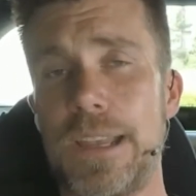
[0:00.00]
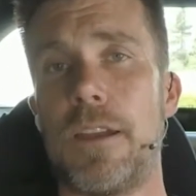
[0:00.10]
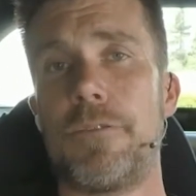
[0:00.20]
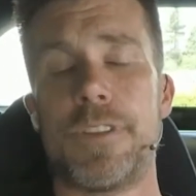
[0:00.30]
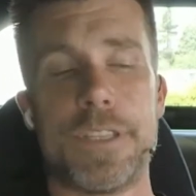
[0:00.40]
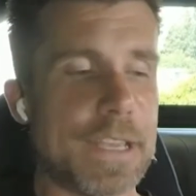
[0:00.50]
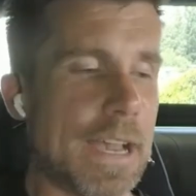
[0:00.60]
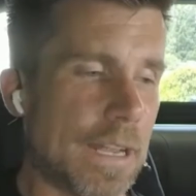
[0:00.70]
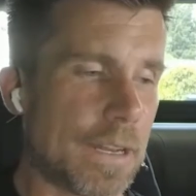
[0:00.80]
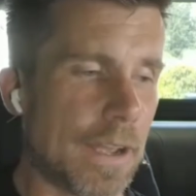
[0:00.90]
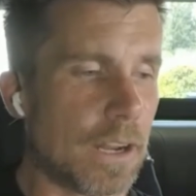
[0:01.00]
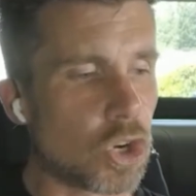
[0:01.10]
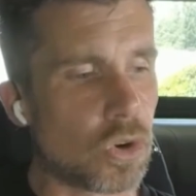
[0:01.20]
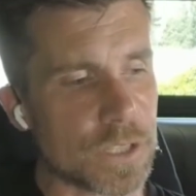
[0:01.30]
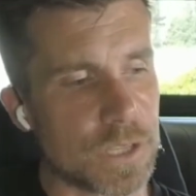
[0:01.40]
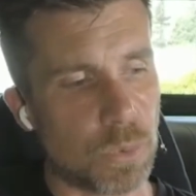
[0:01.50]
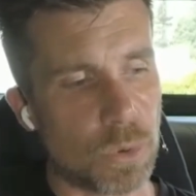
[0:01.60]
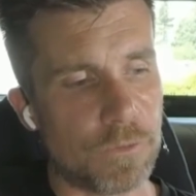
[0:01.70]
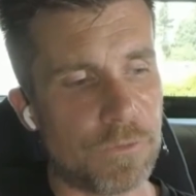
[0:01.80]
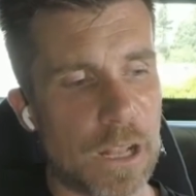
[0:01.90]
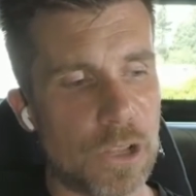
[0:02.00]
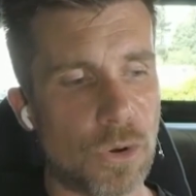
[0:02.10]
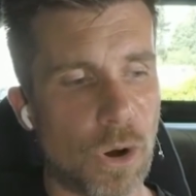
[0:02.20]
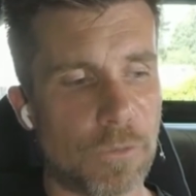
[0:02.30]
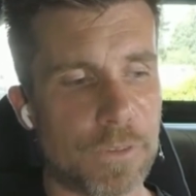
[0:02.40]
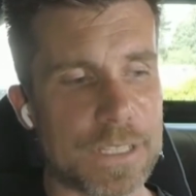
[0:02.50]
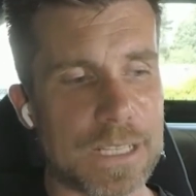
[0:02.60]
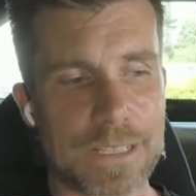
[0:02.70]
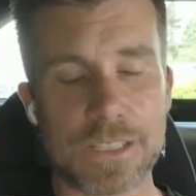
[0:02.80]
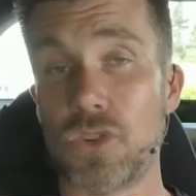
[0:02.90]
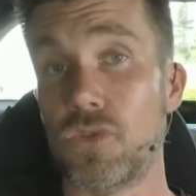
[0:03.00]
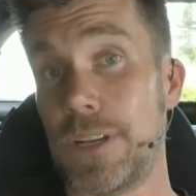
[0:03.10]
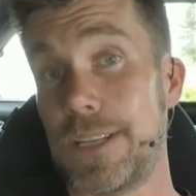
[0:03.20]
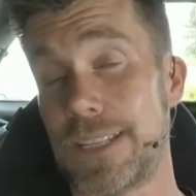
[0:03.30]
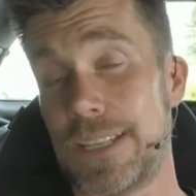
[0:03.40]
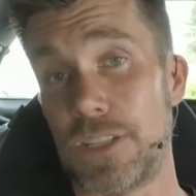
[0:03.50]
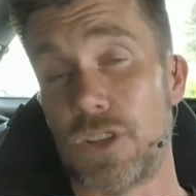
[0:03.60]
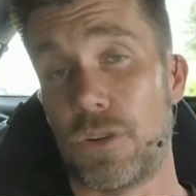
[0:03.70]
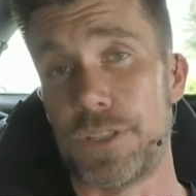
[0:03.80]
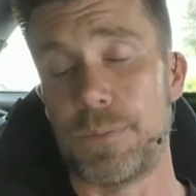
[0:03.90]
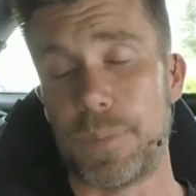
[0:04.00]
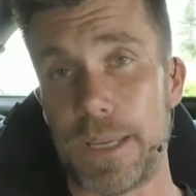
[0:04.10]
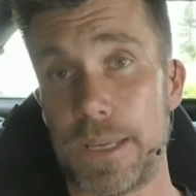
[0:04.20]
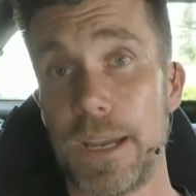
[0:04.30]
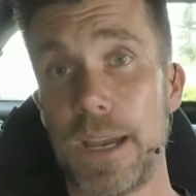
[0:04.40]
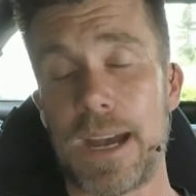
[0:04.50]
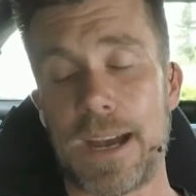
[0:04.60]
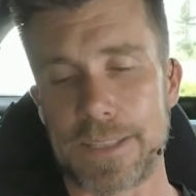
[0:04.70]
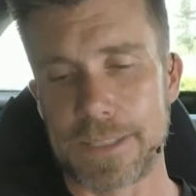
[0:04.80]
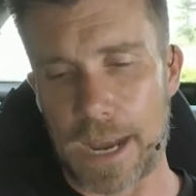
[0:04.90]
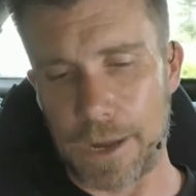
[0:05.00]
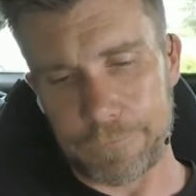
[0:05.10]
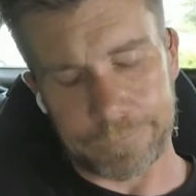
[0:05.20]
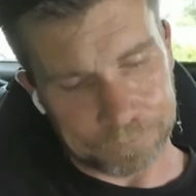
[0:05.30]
If in doubt, an across the board value of ten degrees is going to be uh, safe.